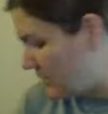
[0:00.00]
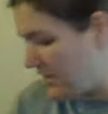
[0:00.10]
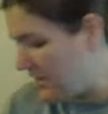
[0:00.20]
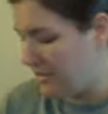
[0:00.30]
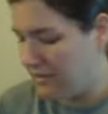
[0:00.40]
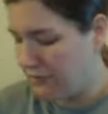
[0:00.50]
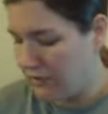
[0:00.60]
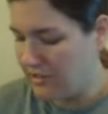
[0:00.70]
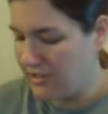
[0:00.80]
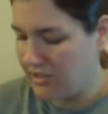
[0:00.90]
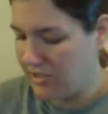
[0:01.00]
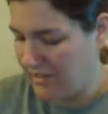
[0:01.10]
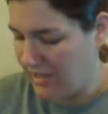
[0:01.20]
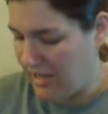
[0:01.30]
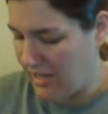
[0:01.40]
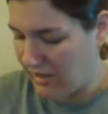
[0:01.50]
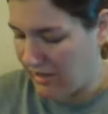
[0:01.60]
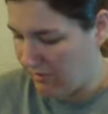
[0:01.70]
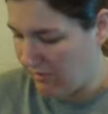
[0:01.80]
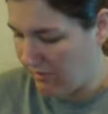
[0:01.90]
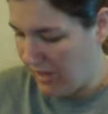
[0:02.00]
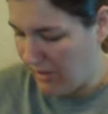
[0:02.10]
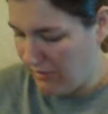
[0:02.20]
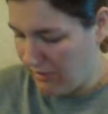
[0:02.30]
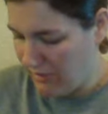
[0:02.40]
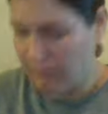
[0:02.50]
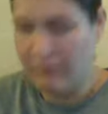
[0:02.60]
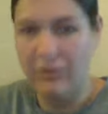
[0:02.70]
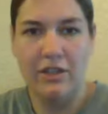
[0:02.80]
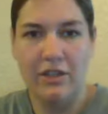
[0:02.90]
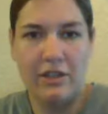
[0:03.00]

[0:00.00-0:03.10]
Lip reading: of these, the difference is just like, how do you look?